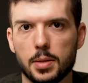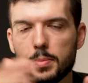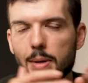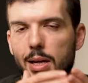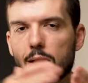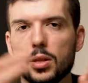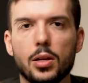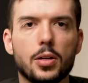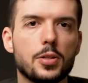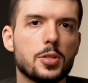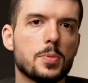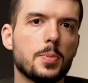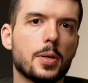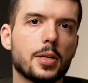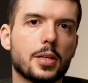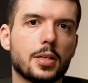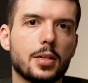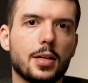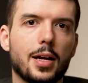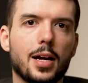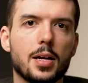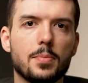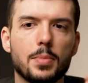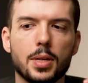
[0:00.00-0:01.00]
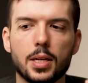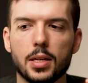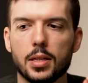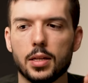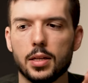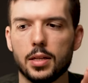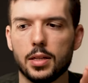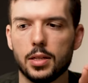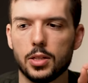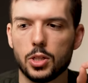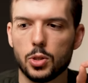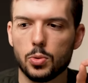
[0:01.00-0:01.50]
And by large market, I mean
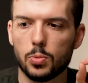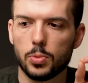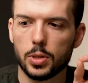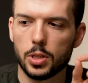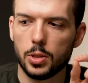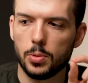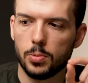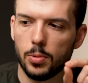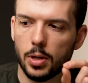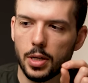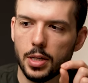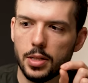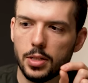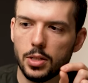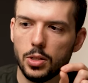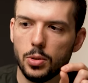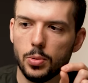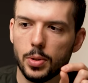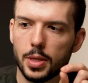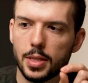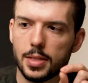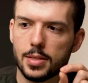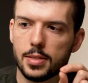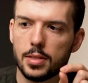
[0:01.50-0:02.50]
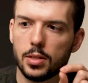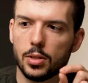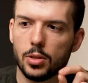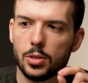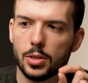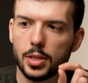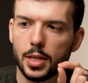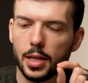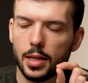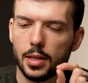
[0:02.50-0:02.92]
what you want to do is look